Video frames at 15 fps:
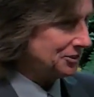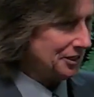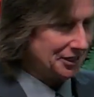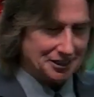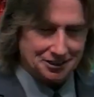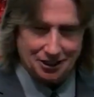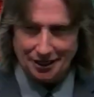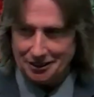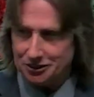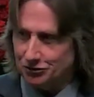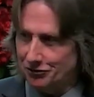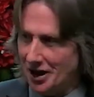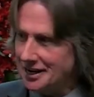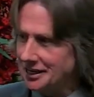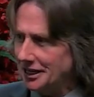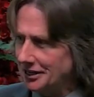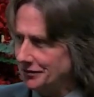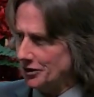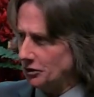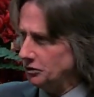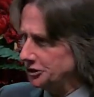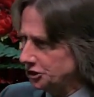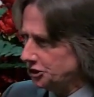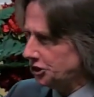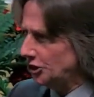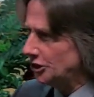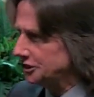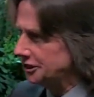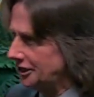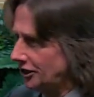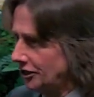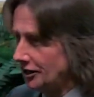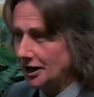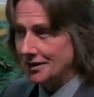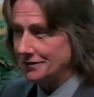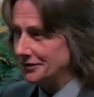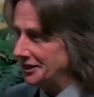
and they said, it's vacant. There was a church here. They